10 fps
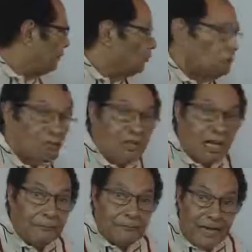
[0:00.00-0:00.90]

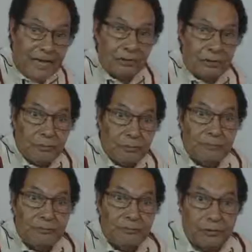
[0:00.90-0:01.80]
was unfashionable
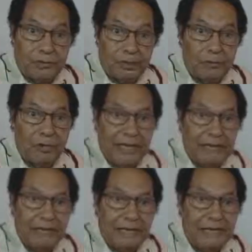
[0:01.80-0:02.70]
before. They look
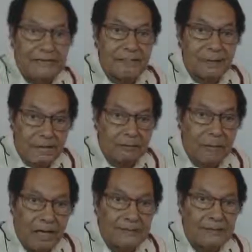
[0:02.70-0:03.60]
at it as a
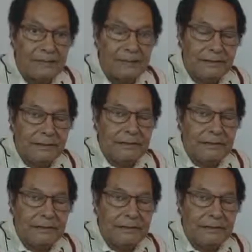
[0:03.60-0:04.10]
black box.